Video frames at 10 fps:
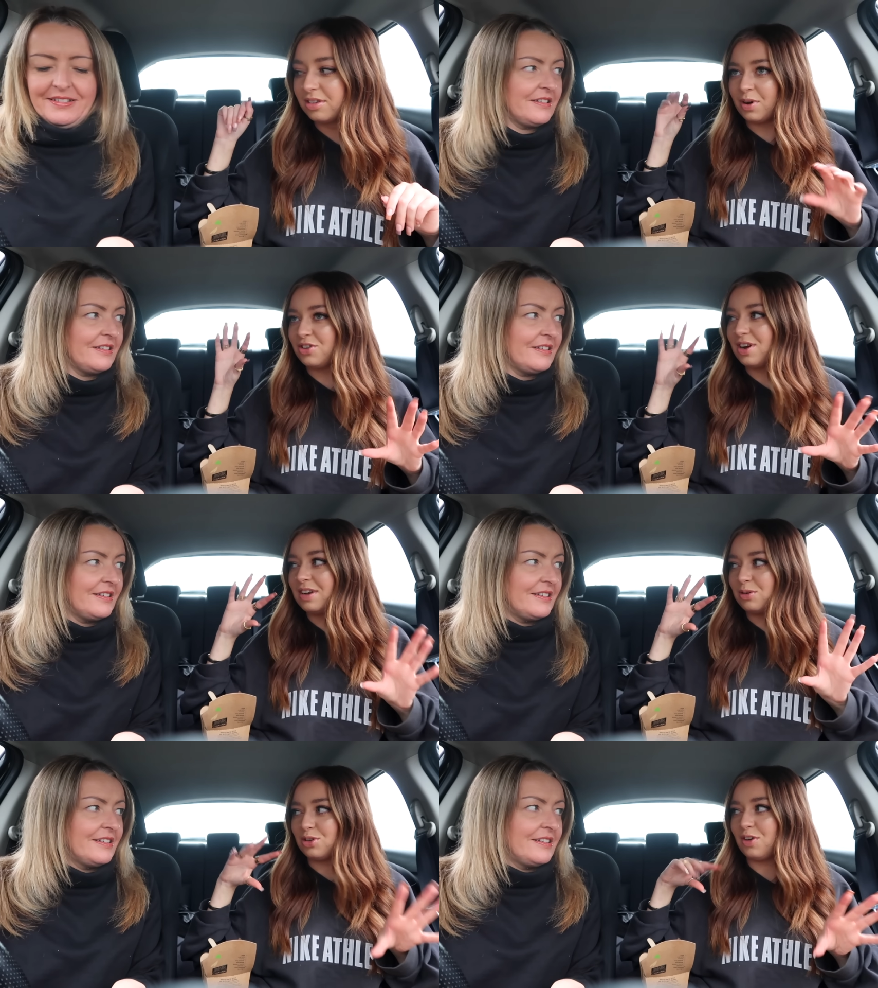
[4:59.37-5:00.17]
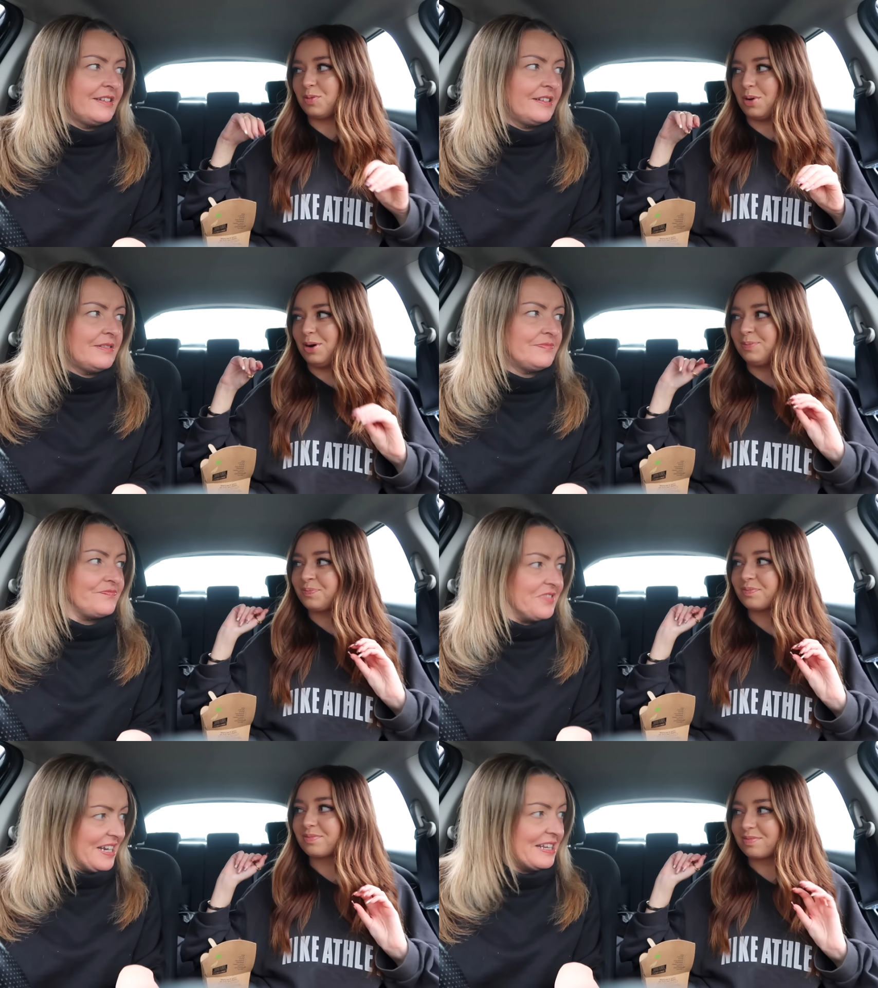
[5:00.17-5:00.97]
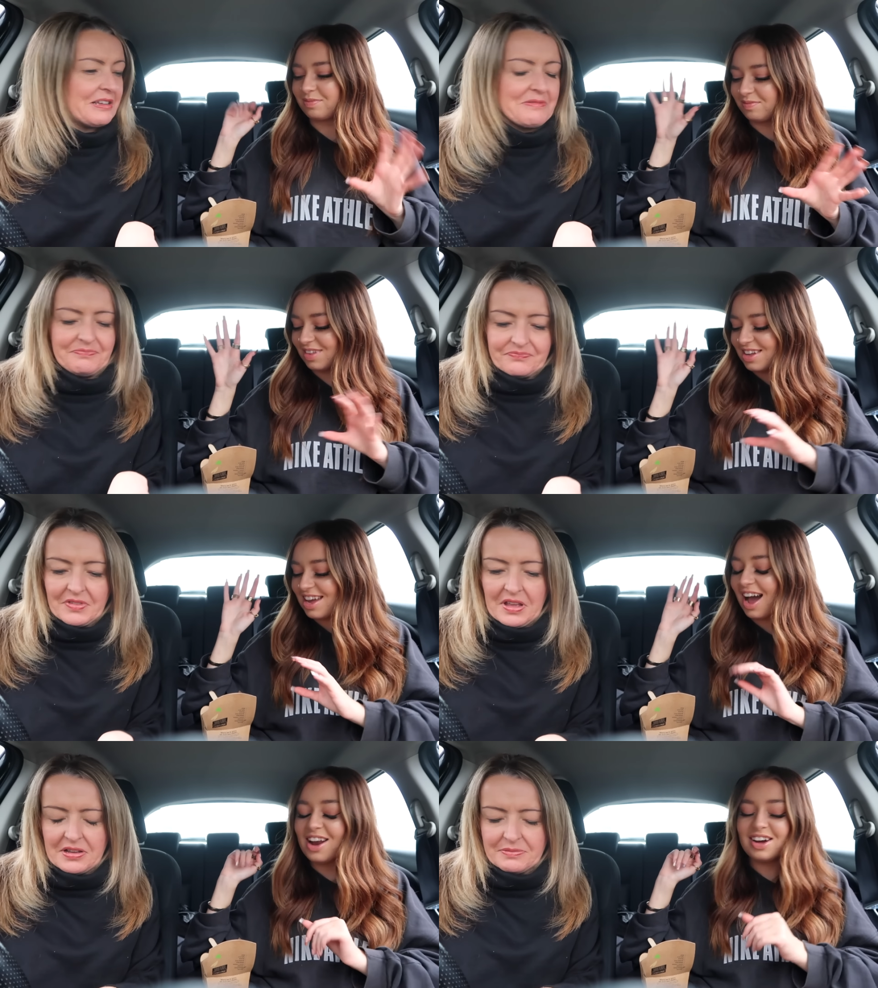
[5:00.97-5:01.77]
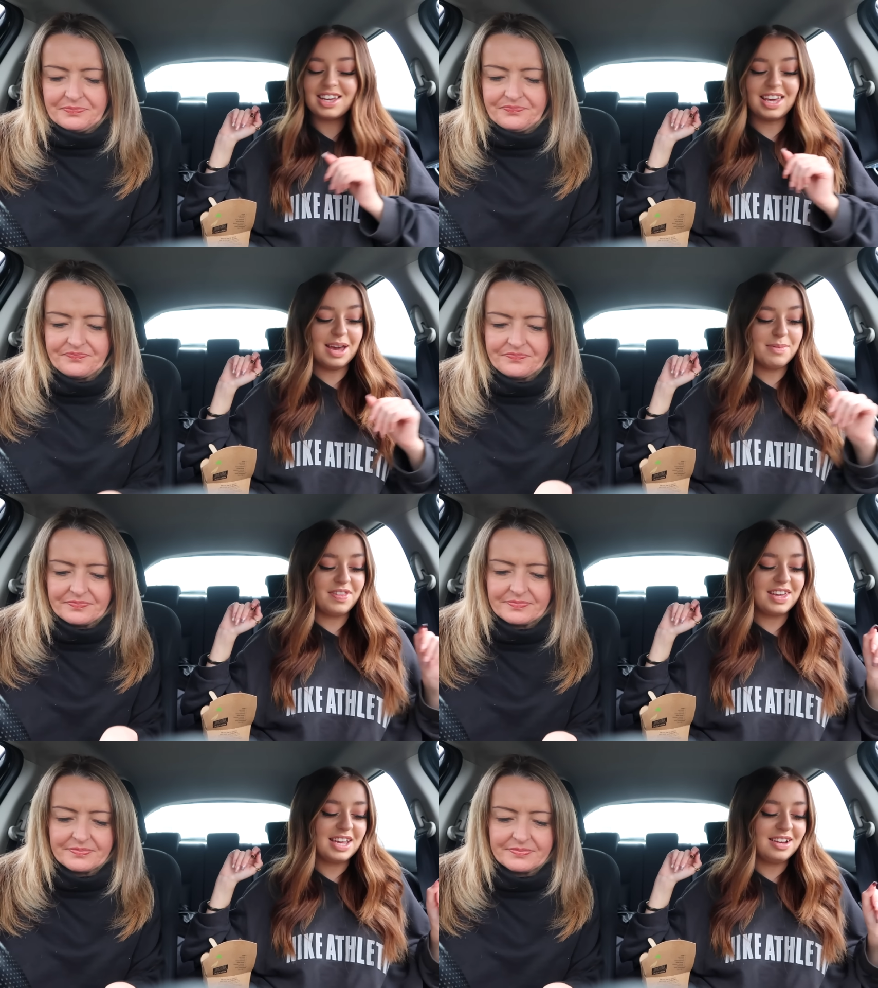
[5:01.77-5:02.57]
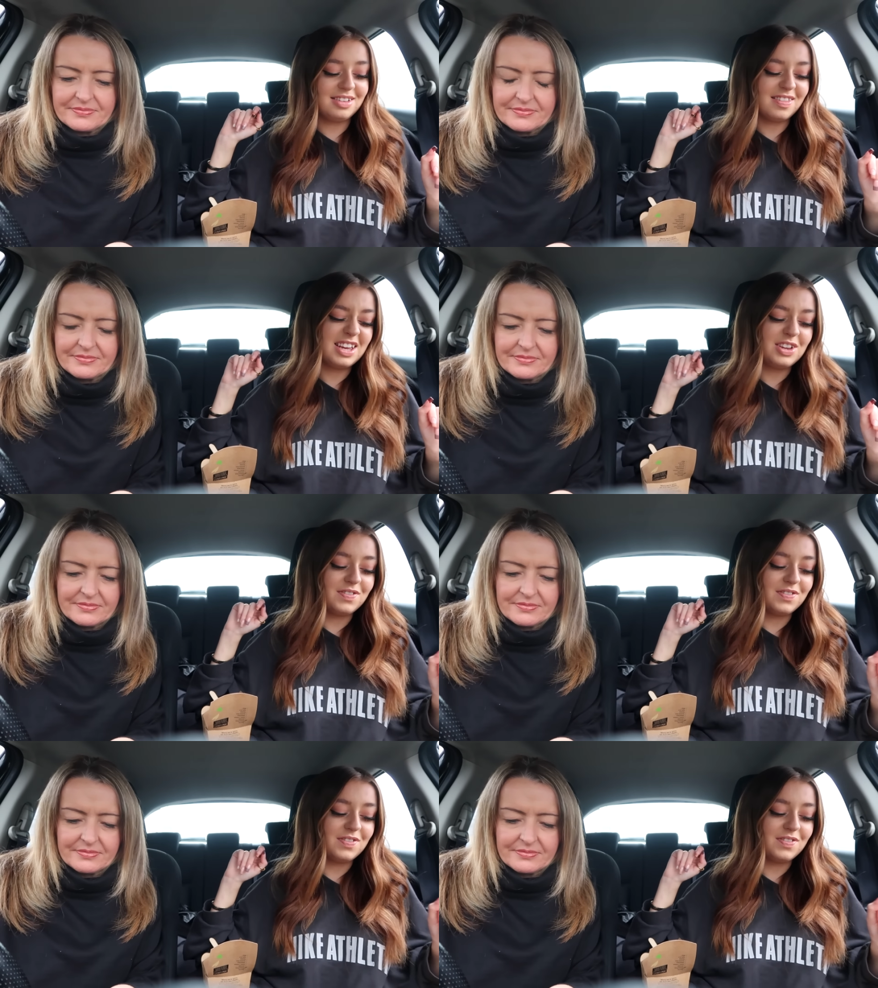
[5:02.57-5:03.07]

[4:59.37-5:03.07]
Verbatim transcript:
Speaker 1: But I do have a little soft spot. Really? Yeah, okay. I like him. I think he's I think he's